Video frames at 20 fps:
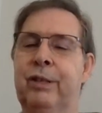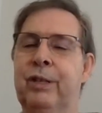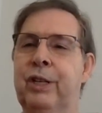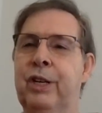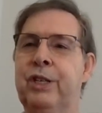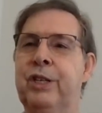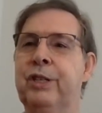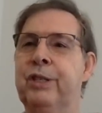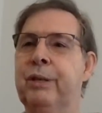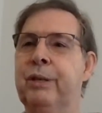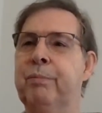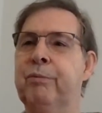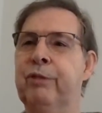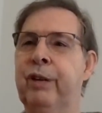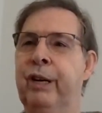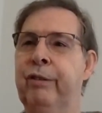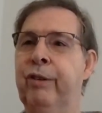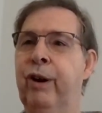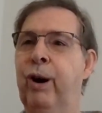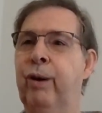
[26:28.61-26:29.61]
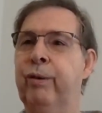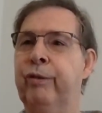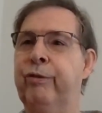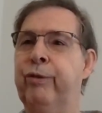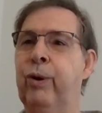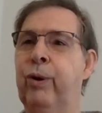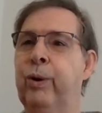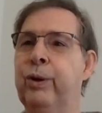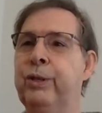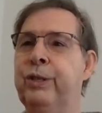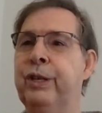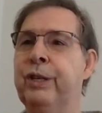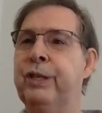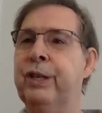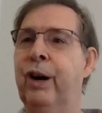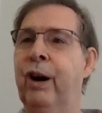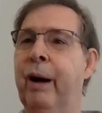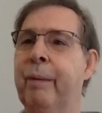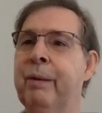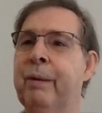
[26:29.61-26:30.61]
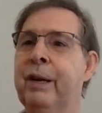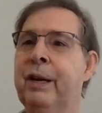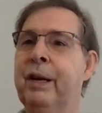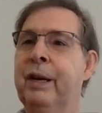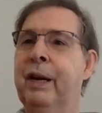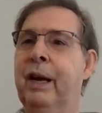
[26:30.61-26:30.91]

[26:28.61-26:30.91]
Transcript: conditions and evolve it forwards in time,